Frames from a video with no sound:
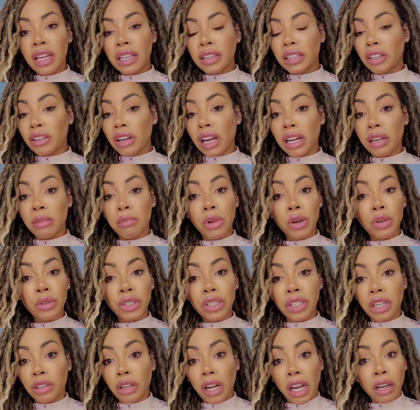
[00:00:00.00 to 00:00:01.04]
They're not emotional.
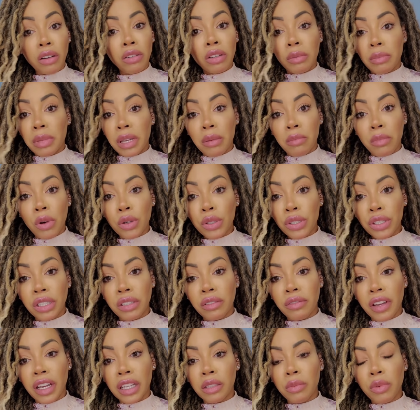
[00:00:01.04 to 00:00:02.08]
They're not going to be emotionally
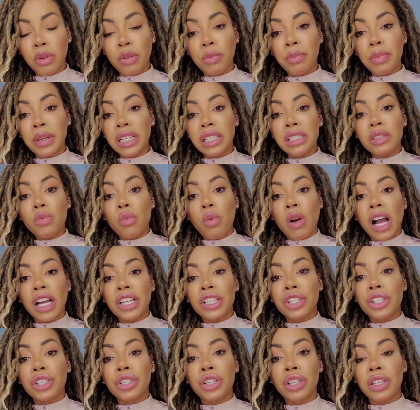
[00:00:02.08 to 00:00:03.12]
available because why
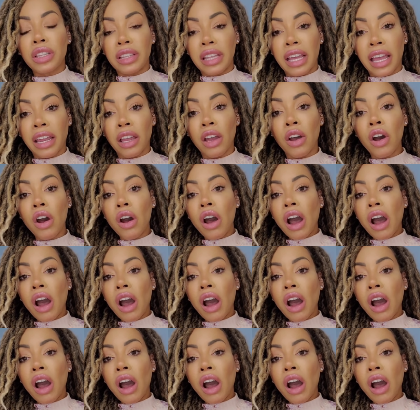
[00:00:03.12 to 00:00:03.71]
should they?